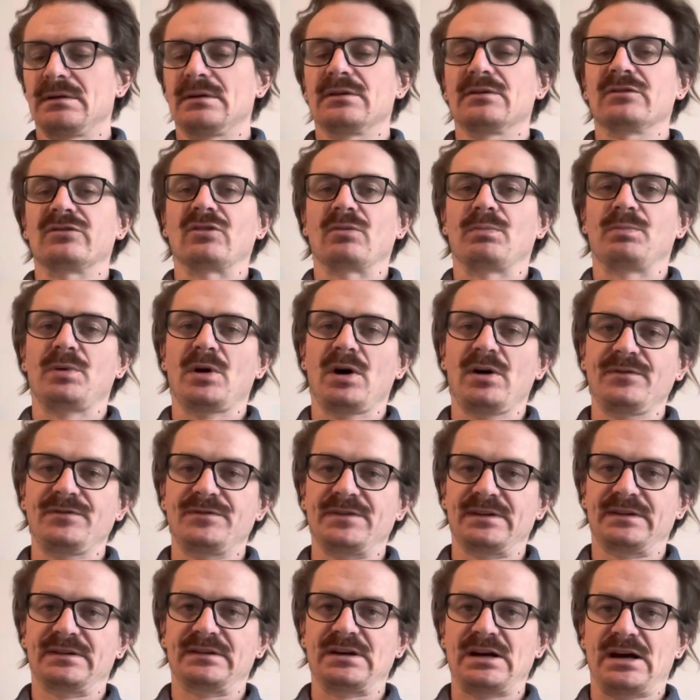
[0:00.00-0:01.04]
So both
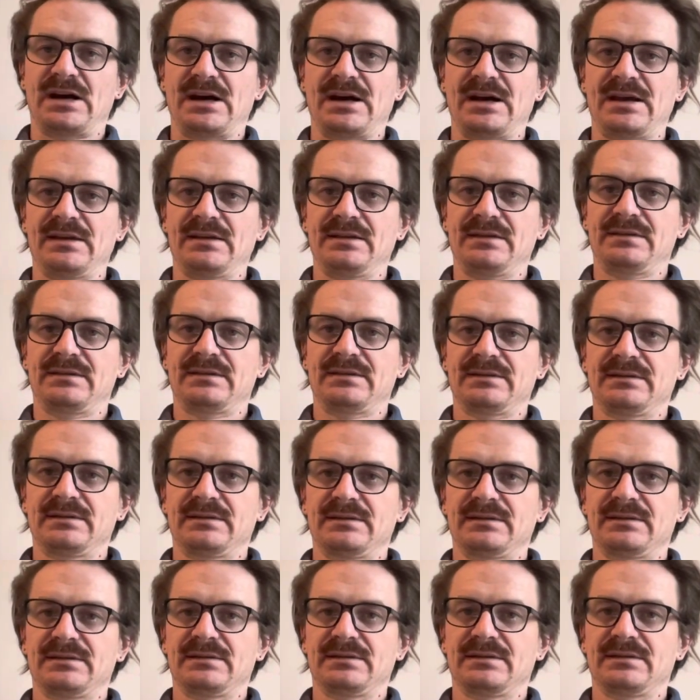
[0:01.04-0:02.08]
these guys
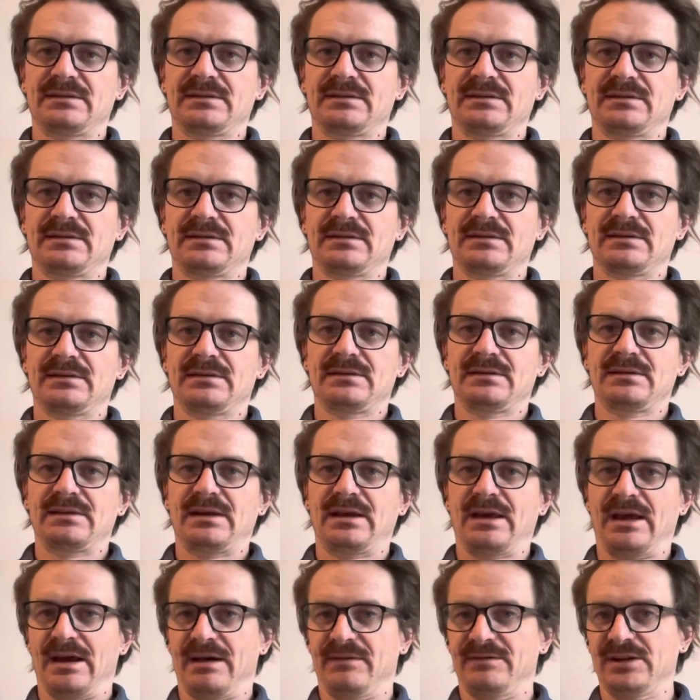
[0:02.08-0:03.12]

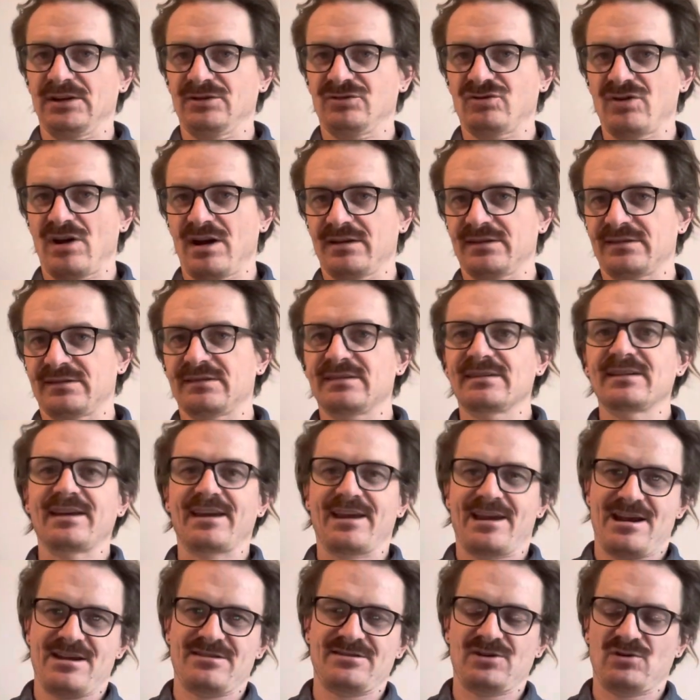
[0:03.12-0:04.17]
have their trucks
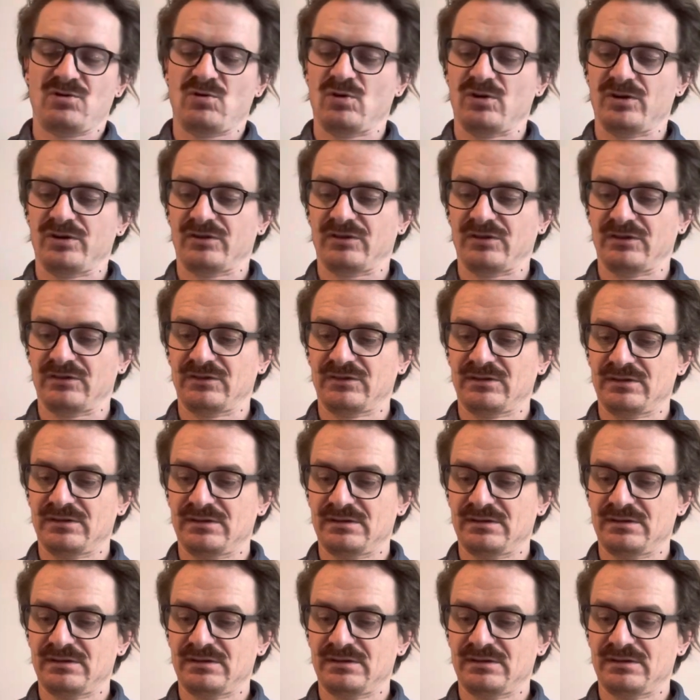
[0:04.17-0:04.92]
and their horses.